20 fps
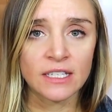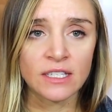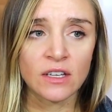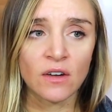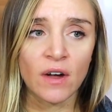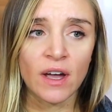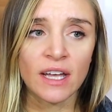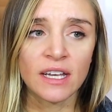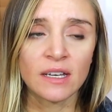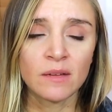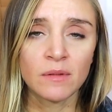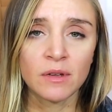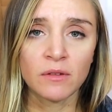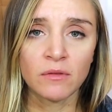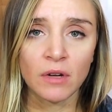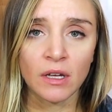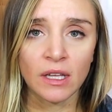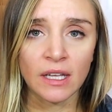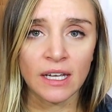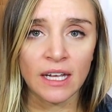so I had to be
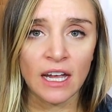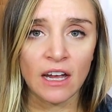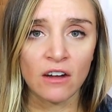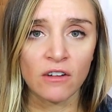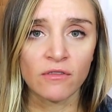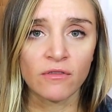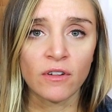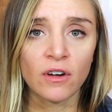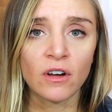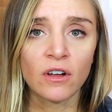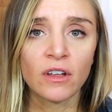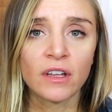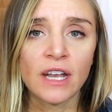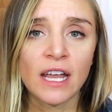really careful,